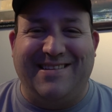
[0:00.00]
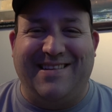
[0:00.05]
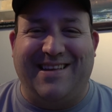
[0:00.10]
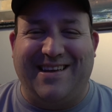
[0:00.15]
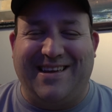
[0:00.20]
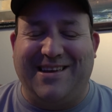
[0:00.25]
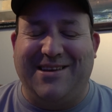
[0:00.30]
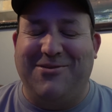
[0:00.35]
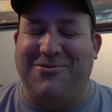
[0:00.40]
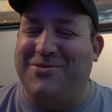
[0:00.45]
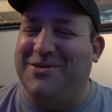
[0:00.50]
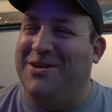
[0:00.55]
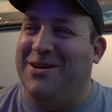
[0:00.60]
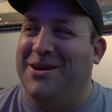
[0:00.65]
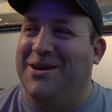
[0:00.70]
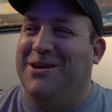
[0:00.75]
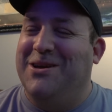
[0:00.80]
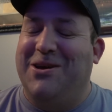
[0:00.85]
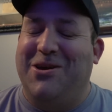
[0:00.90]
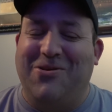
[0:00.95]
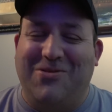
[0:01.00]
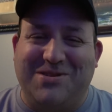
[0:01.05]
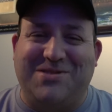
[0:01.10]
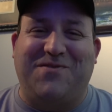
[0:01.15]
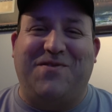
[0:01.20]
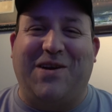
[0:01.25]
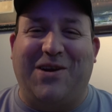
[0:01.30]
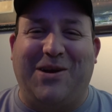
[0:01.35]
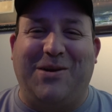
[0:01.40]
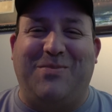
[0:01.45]
Like, it was a
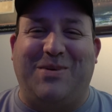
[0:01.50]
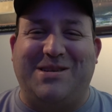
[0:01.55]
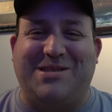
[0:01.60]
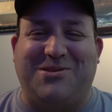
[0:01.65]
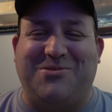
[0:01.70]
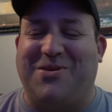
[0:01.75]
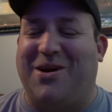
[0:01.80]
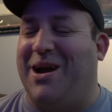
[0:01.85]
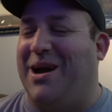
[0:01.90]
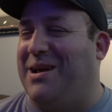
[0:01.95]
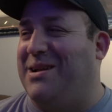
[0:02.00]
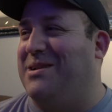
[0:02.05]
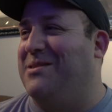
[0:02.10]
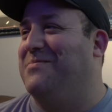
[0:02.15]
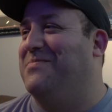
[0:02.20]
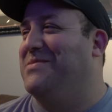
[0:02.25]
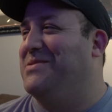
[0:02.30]
very busy ride.